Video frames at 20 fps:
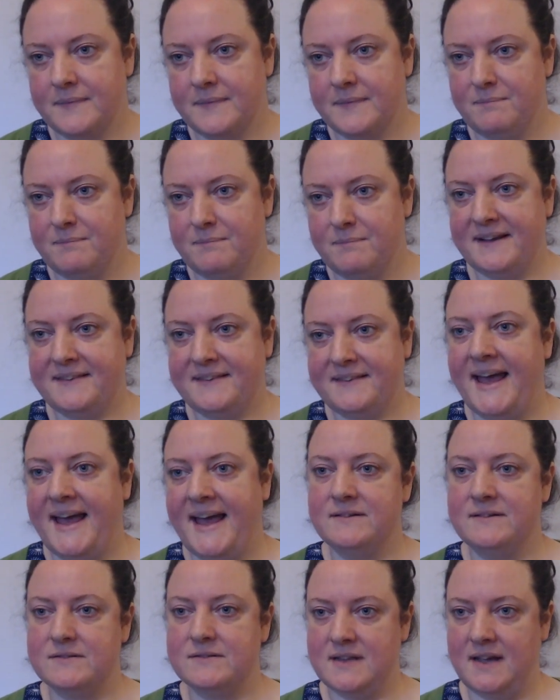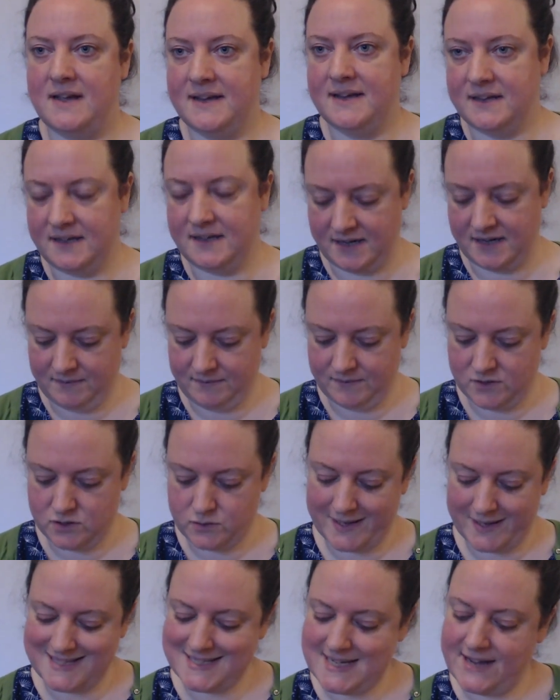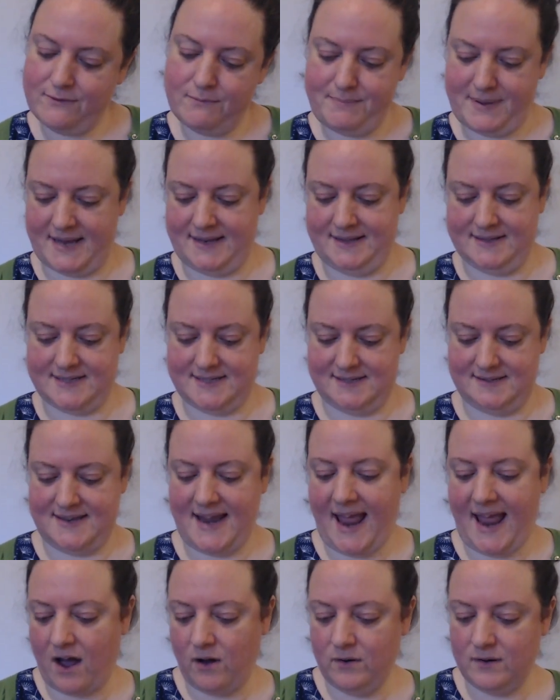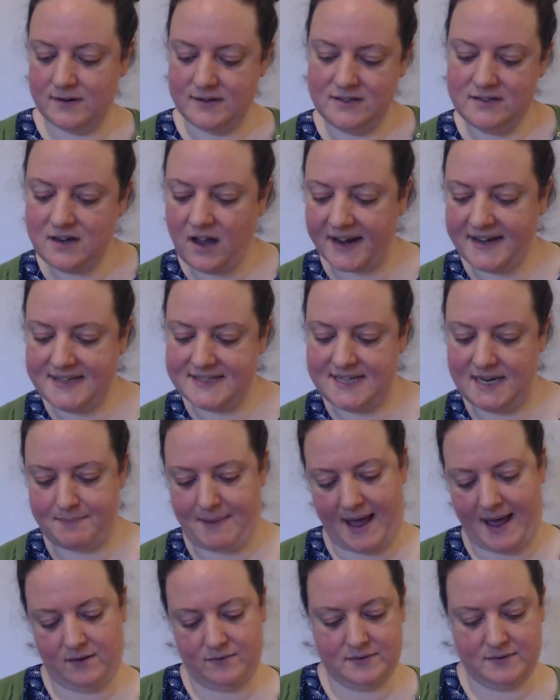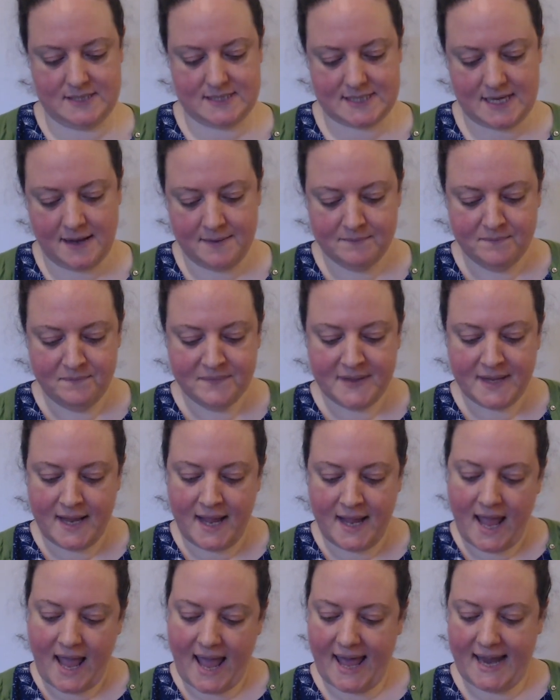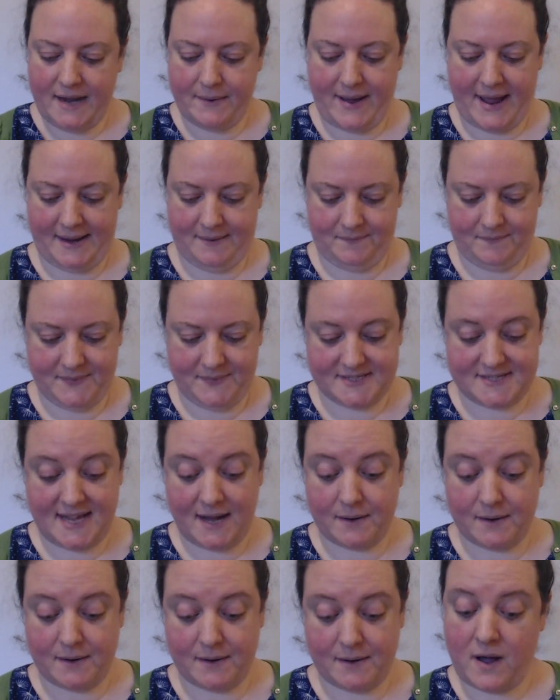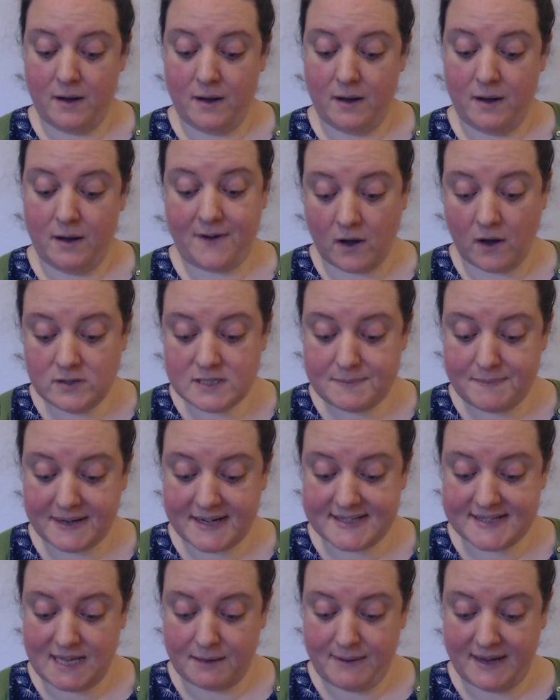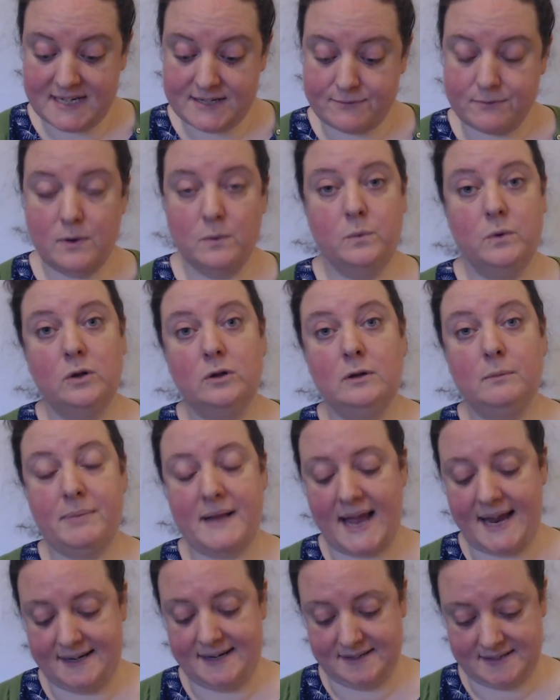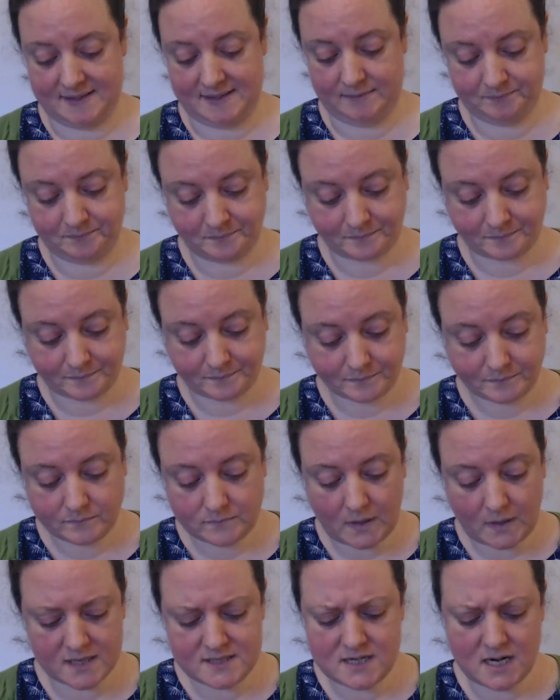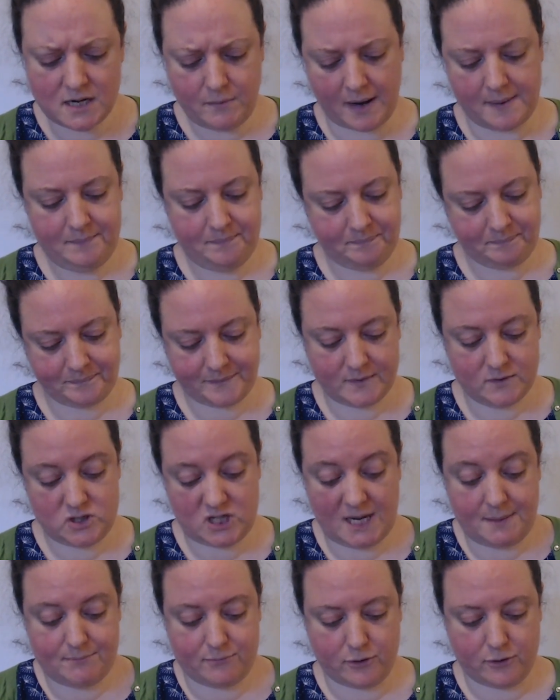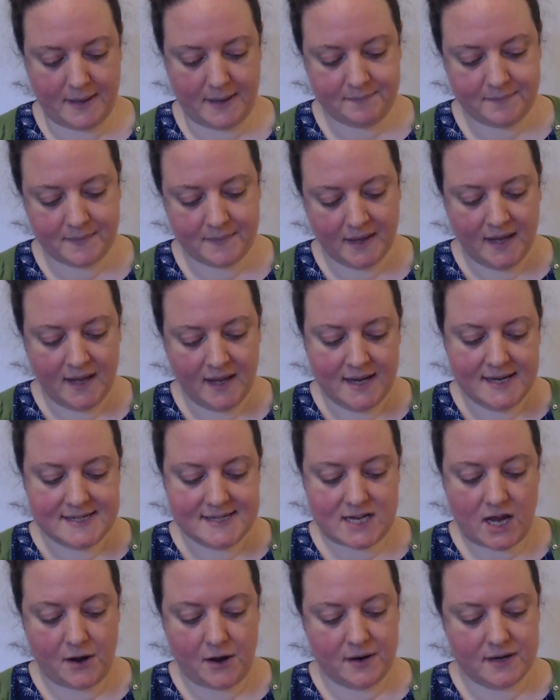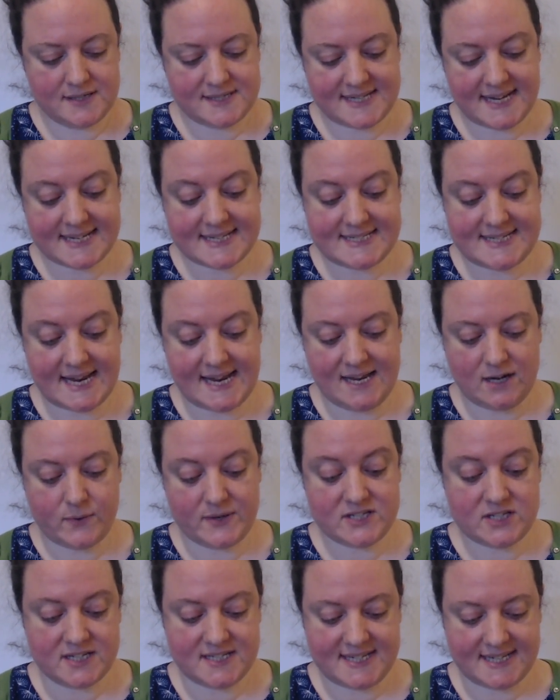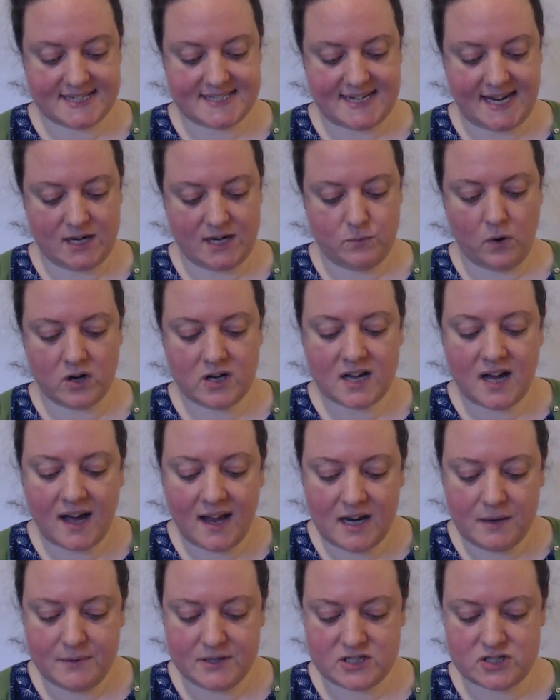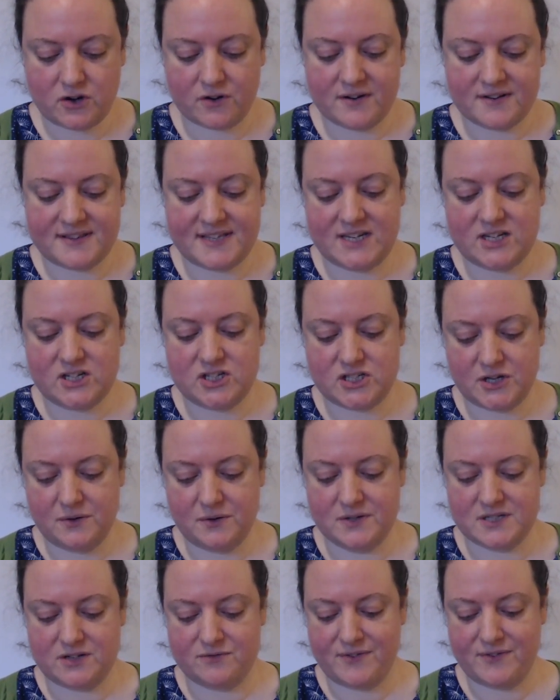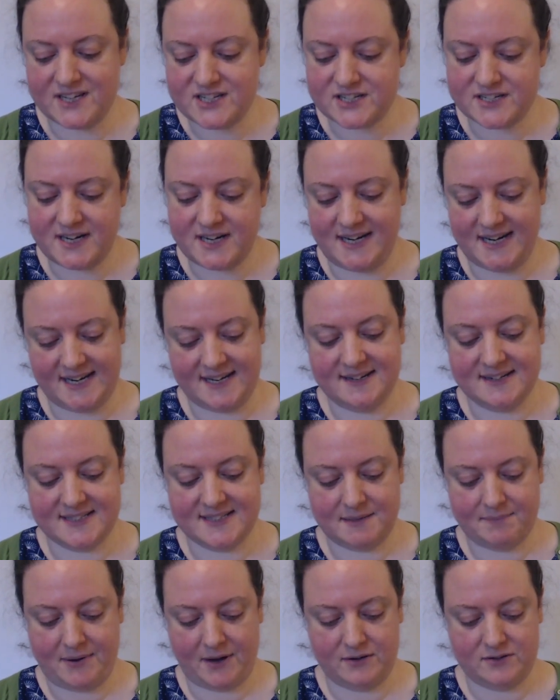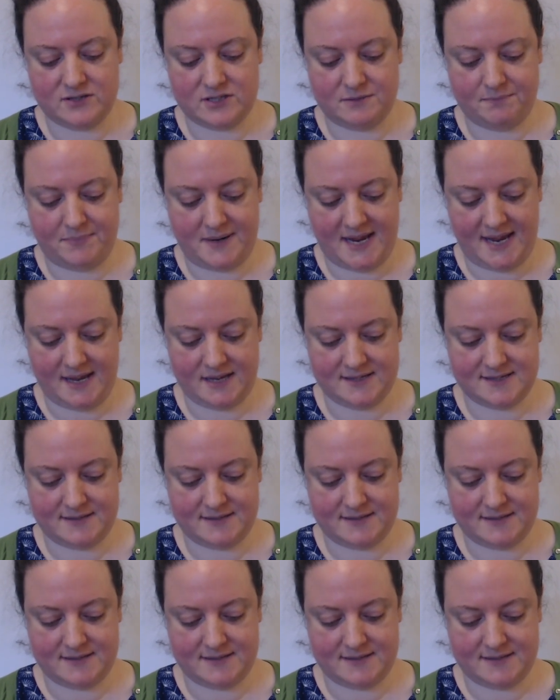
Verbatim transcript: Back then, it was like, you know, 27 pence. Now, 90 pounds. Anyway, so that was why it was false, because they made it from a wool blend. I don't know why. Cheap, probably. So, question 16, what colour were Dorothy's shoes originally supposed to be?